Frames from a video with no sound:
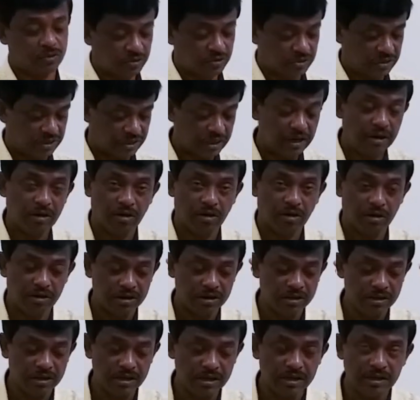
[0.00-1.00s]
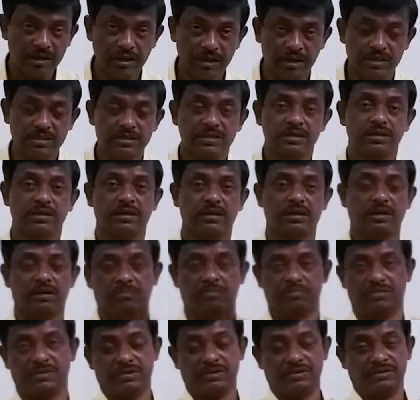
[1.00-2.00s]
Tail already has
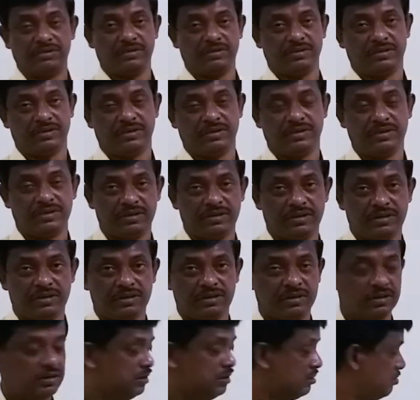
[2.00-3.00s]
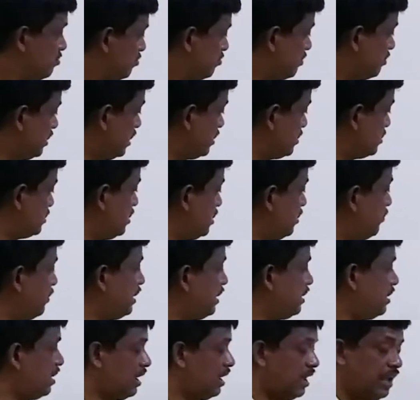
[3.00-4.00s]
come. That is
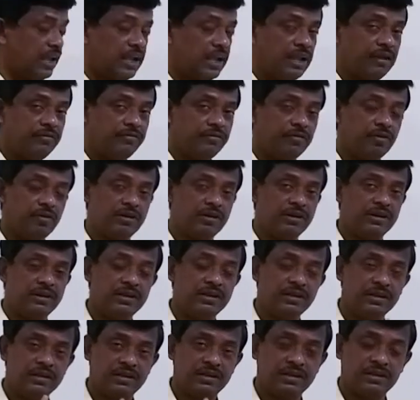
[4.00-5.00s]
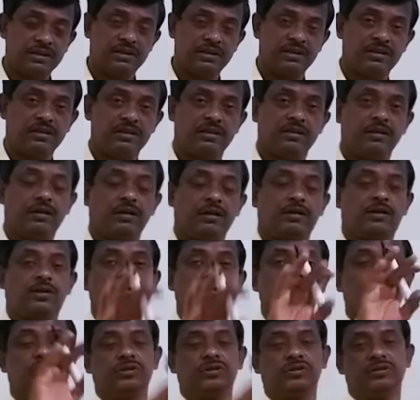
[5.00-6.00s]
event F already
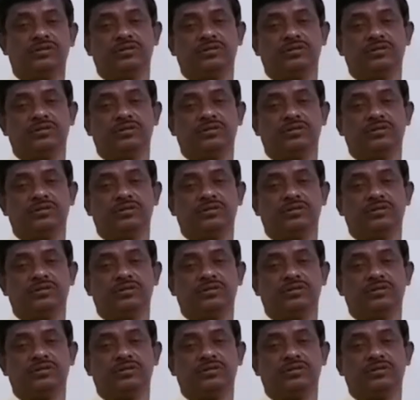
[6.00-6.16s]
occurred.